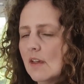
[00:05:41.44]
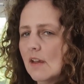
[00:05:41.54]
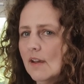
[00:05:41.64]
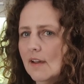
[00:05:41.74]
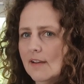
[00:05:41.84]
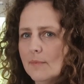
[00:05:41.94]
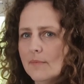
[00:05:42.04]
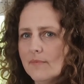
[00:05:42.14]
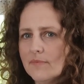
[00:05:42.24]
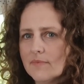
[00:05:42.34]

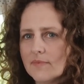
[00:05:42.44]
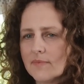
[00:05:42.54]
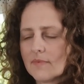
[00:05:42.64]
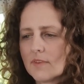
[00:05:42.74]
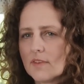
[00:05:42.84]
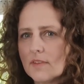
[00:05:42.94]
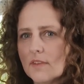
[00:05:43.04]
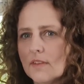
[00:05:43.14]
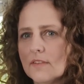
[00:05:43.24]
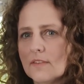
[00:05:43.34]

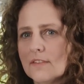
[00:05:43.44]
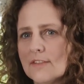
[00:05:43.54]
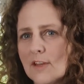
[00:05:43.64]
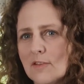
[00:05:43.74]
so